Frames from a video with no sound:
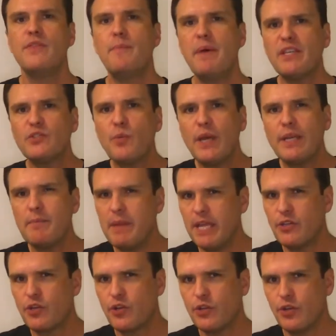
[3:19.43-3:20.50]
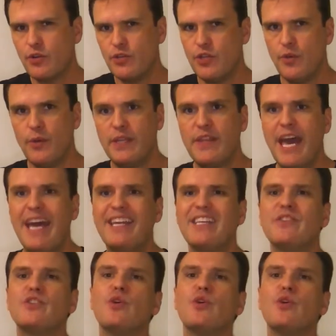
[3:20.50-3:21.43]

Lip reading: The best way to make sure you're doing that is